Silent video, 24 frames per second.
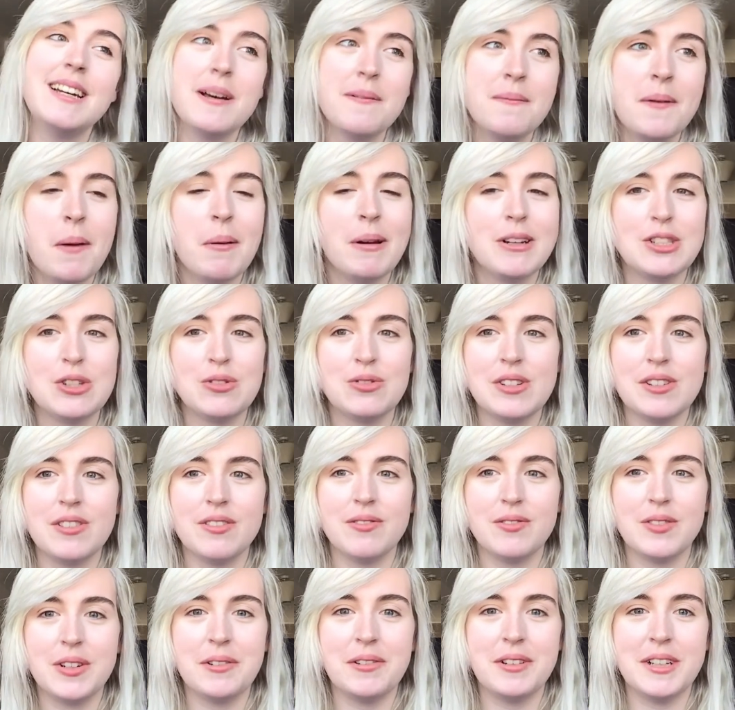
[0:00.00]
Maybe I should
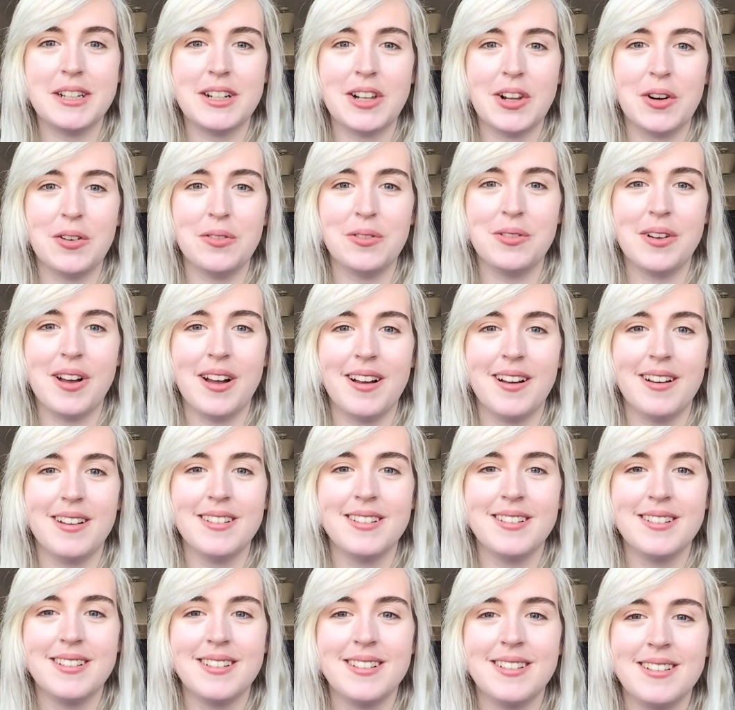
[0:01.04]
reread a lot of...
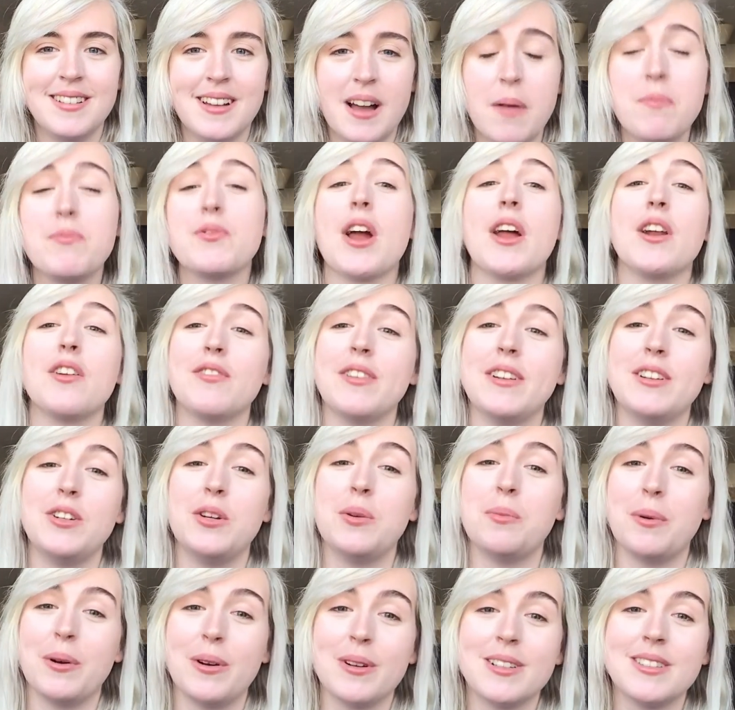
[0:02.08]
I'm trying to read new
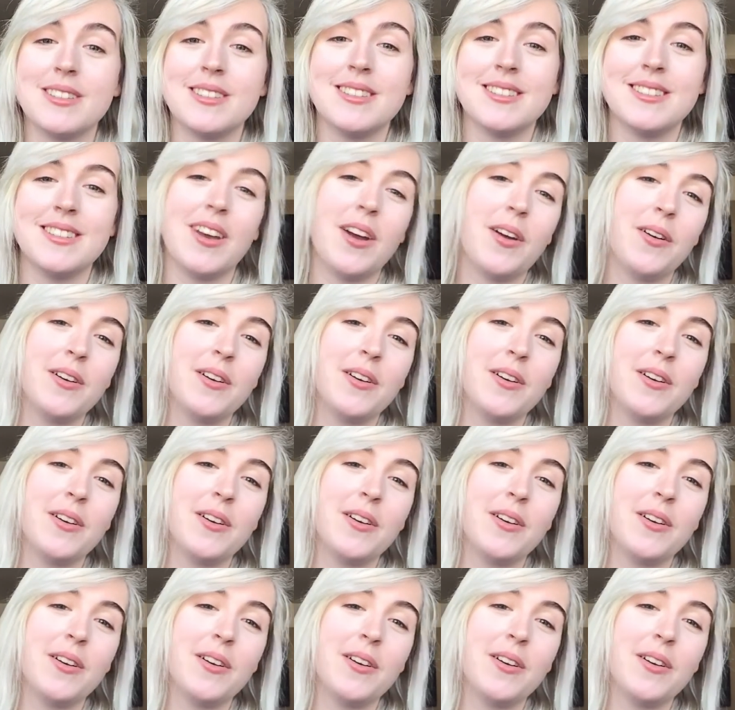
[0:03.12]
books, so...